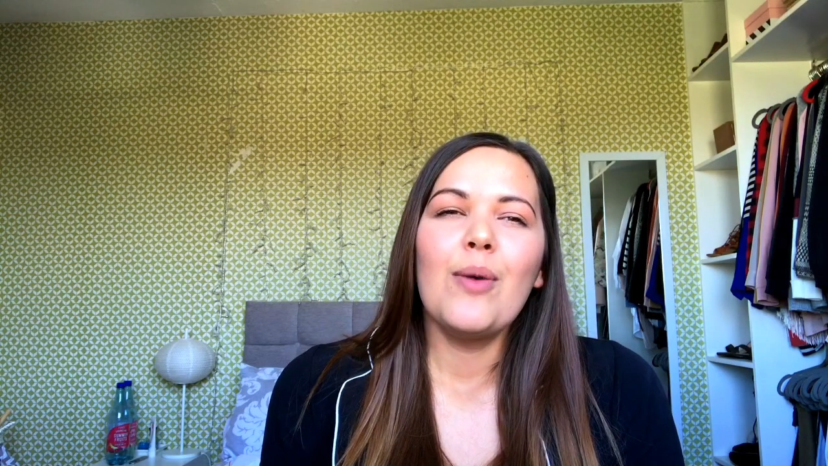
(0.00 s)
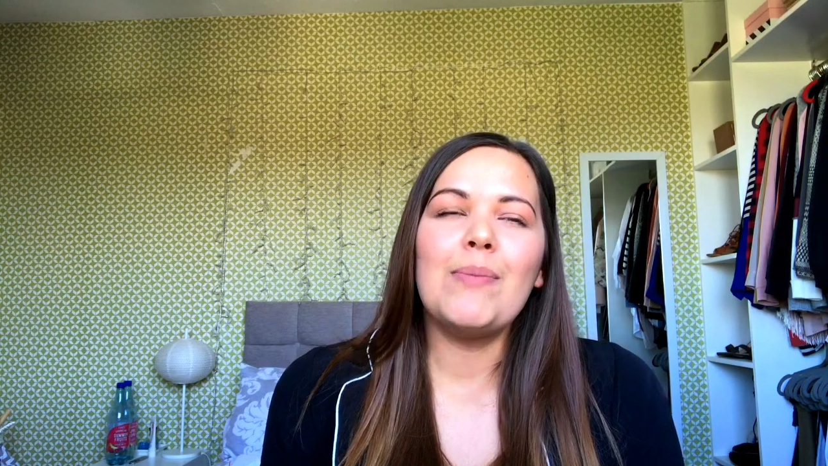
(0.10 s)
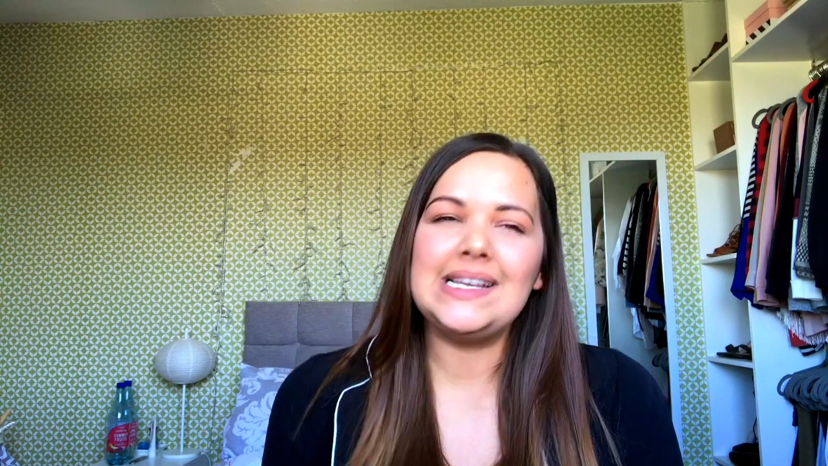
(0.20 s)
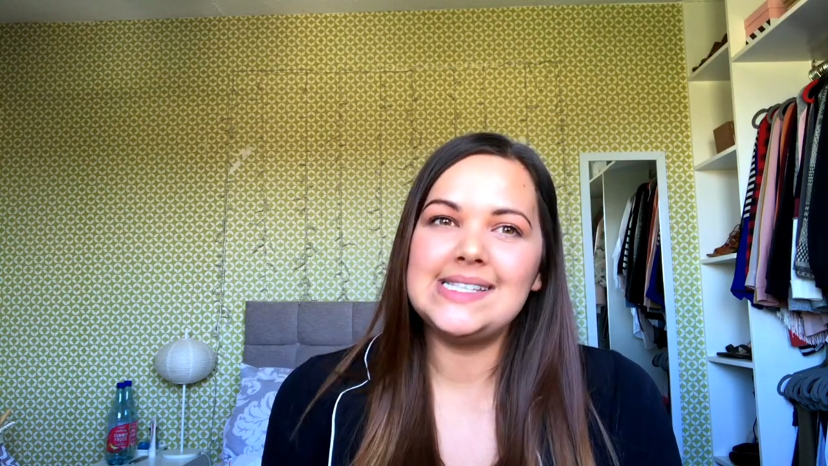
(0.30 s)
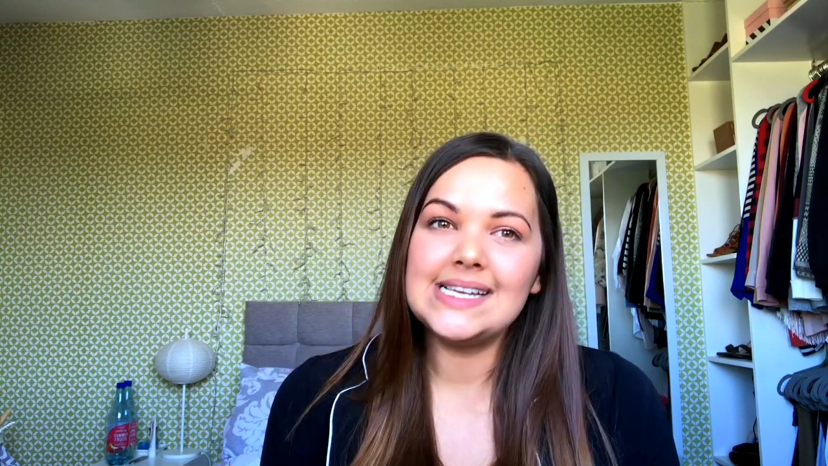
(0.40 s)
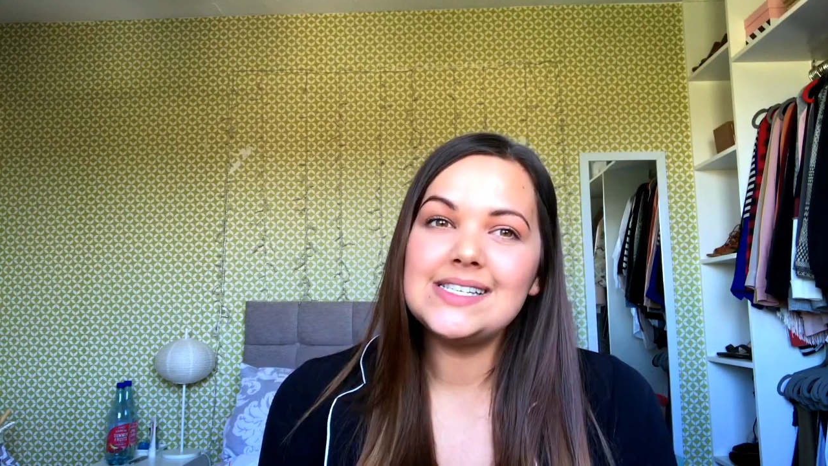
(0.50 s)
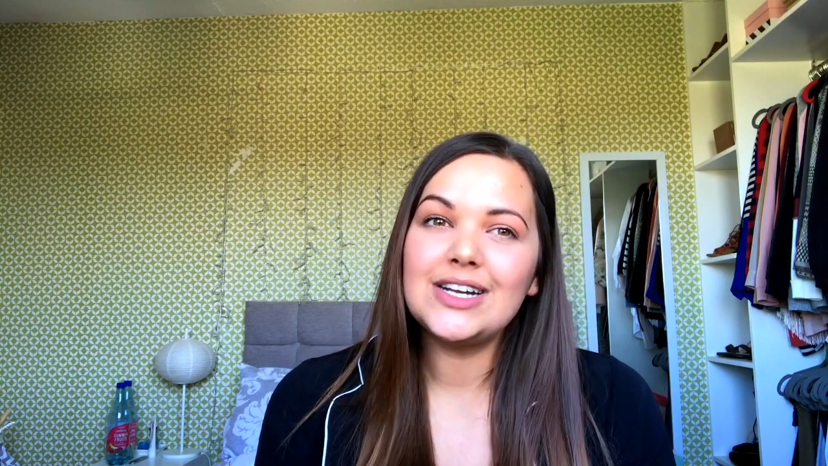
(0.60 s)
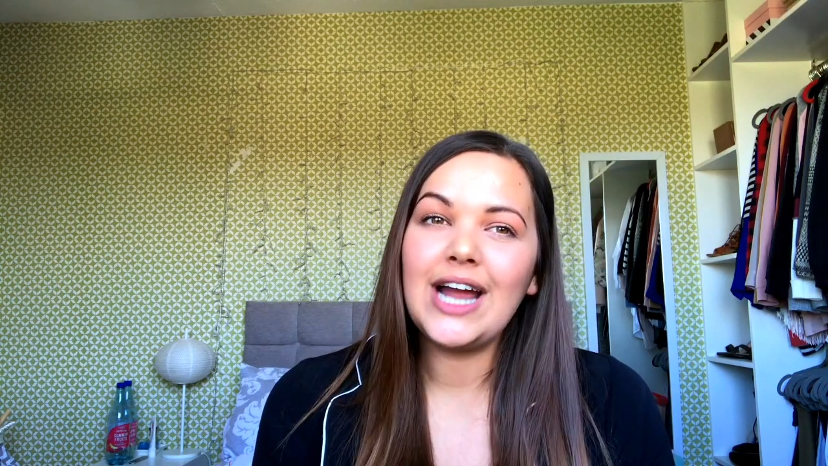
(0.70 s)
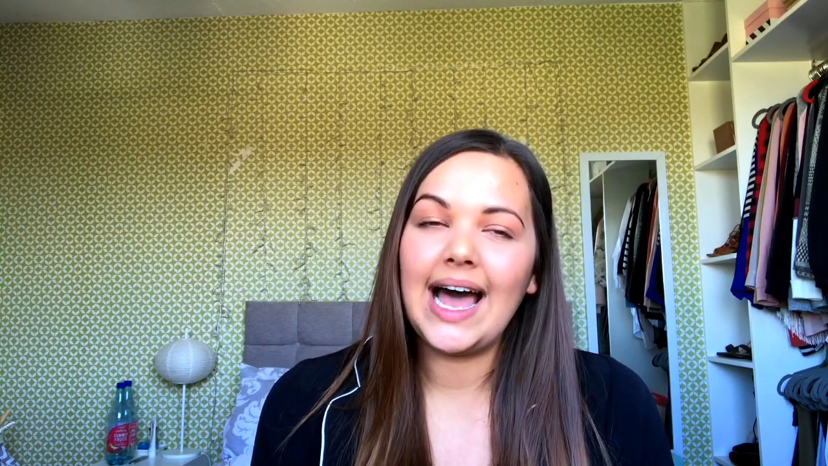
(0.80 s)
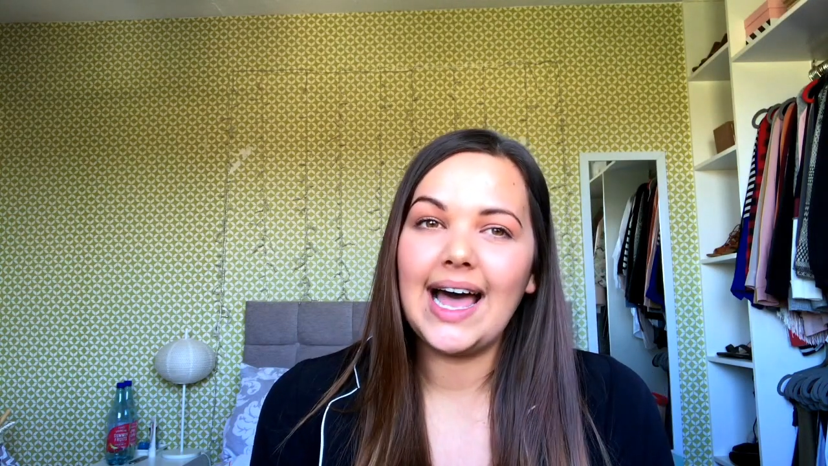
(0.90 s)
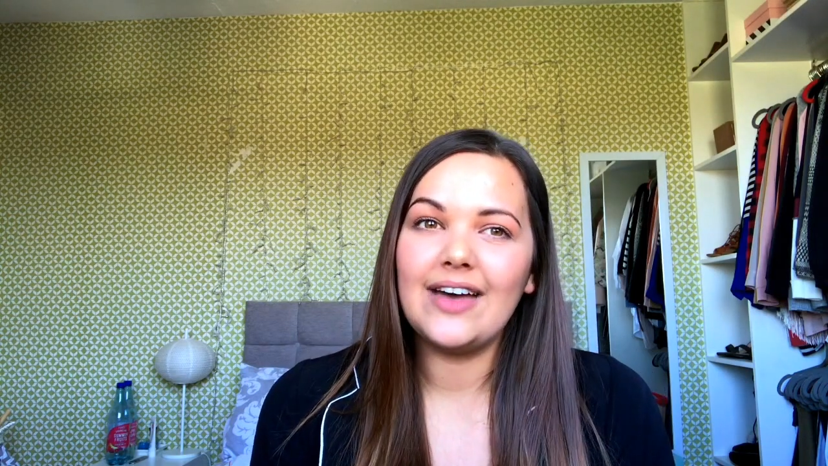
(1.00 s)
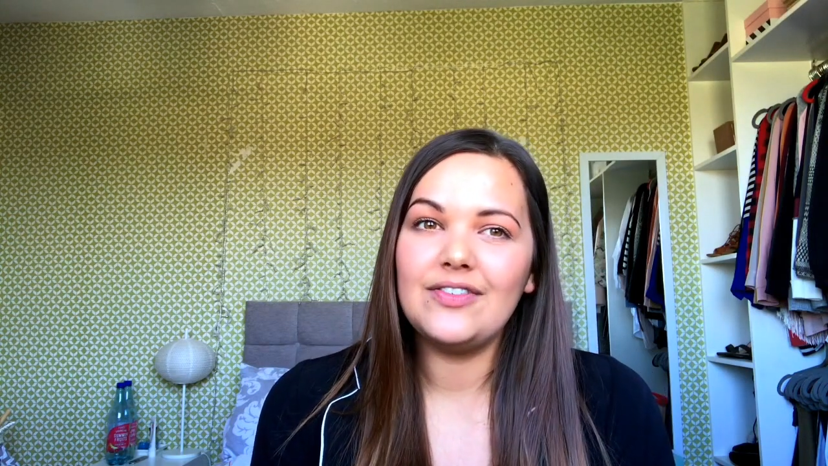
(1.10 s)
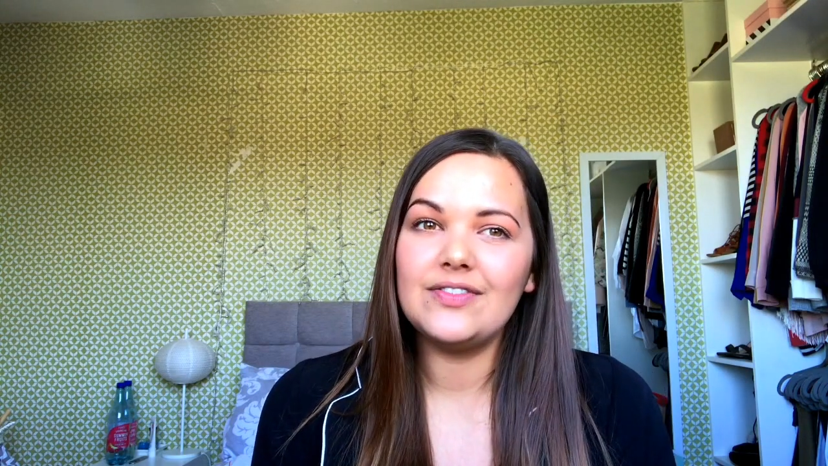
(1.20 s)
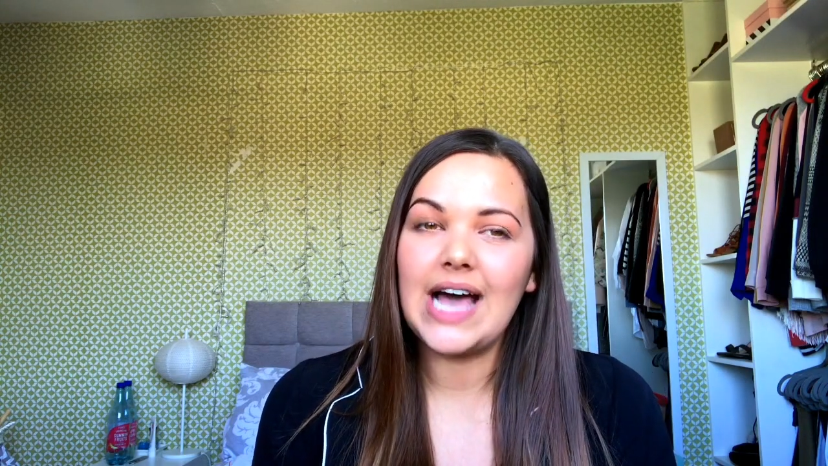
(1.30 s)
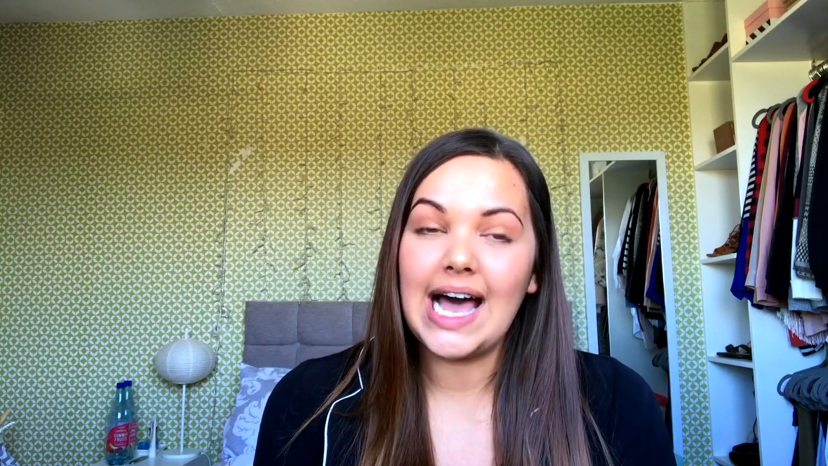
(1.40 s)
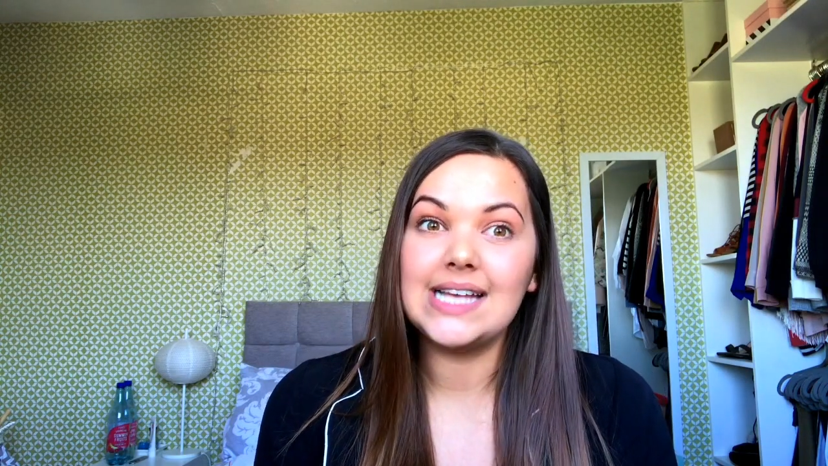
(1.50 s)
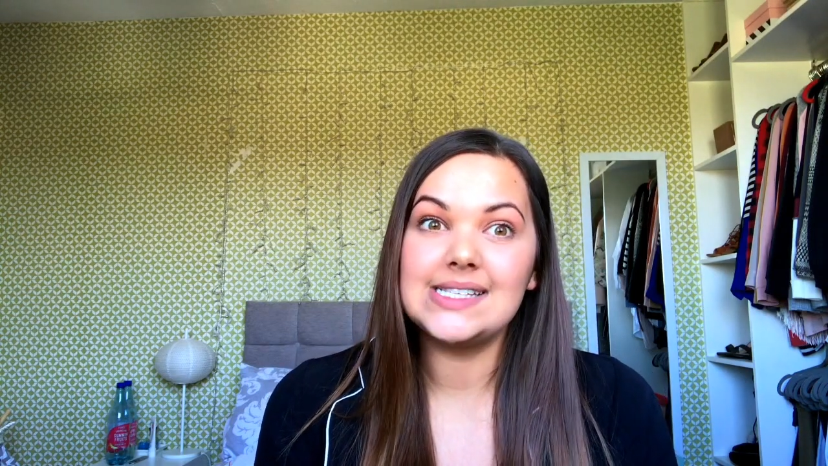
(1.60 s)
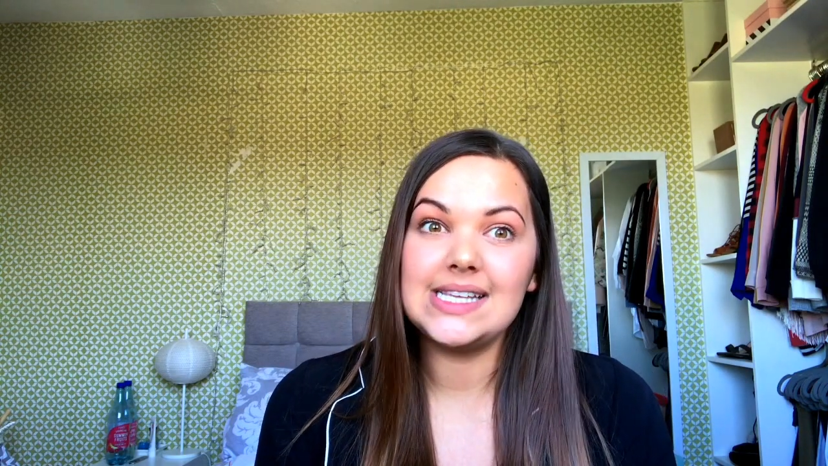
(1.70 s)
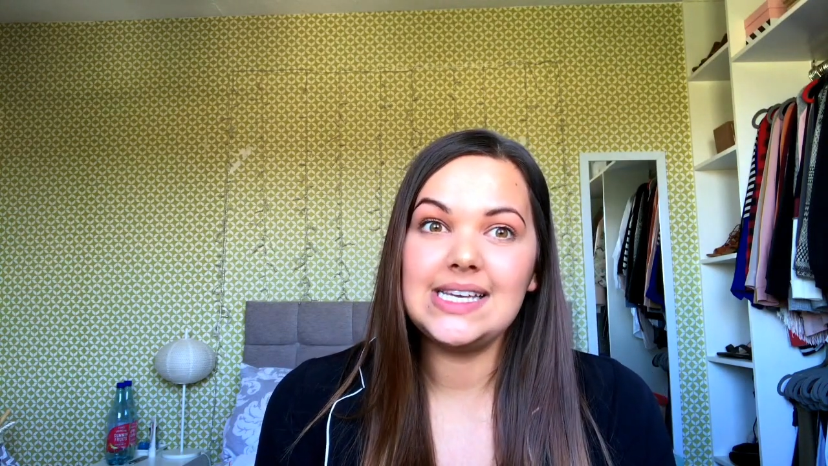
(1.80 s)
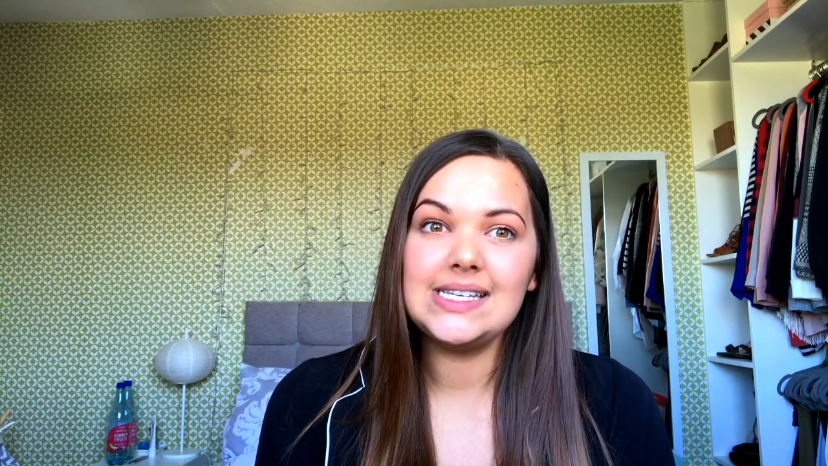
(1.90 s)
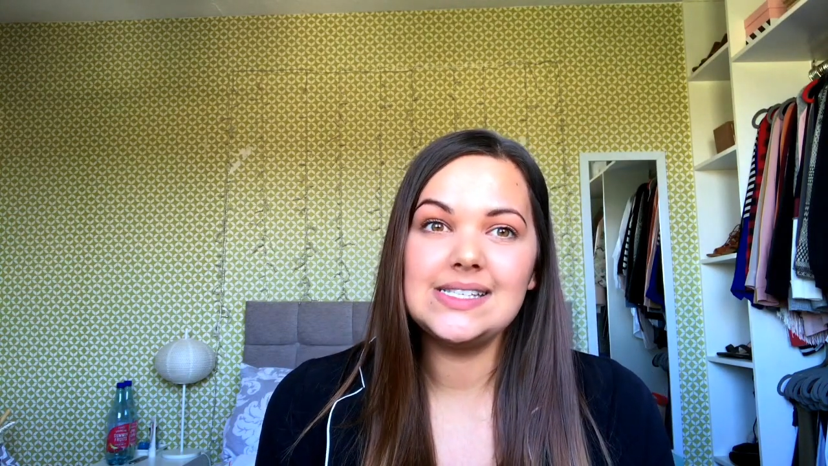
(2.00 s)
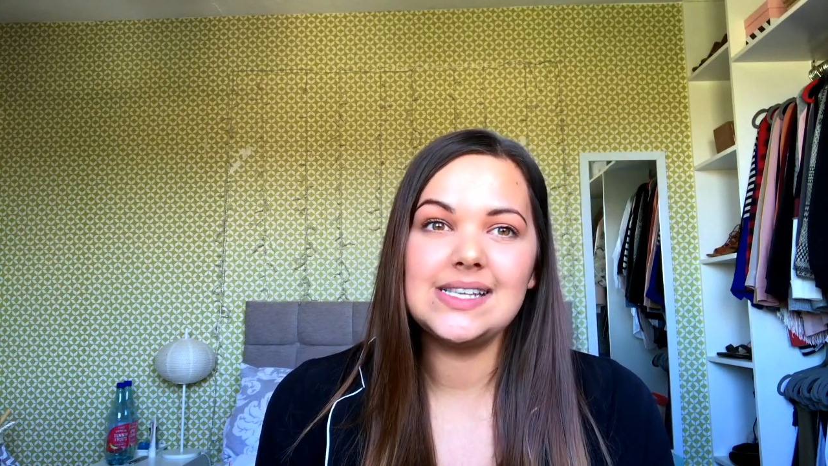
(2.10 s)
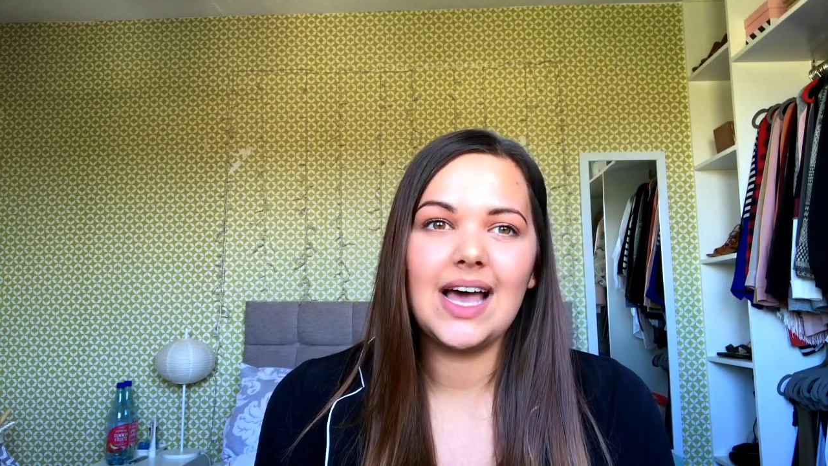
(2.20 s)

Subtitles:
my sister has these,